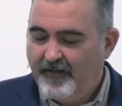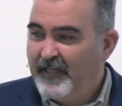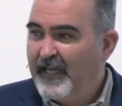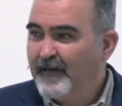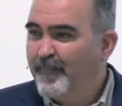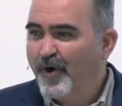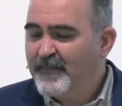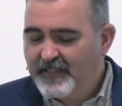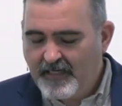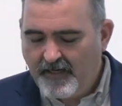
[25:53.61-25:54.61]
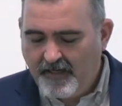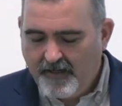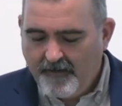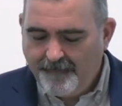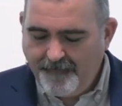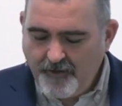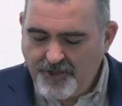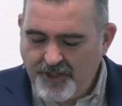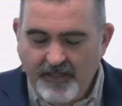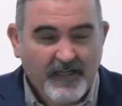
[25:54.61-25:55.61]
He had a promising
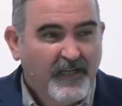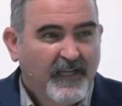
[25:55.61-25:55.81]
future.